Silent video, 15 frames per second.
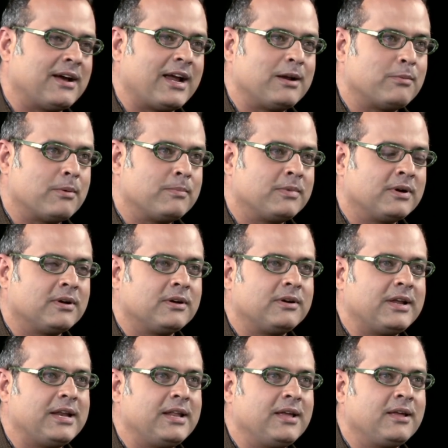I remember
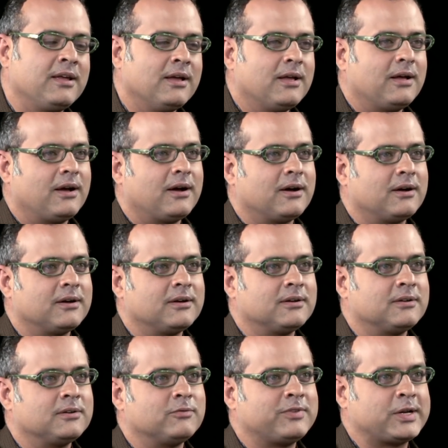reading
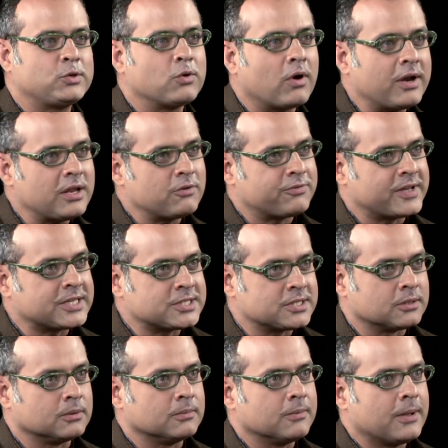uh, Victorian
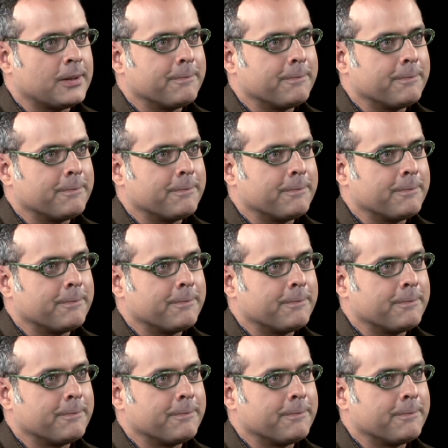fiction,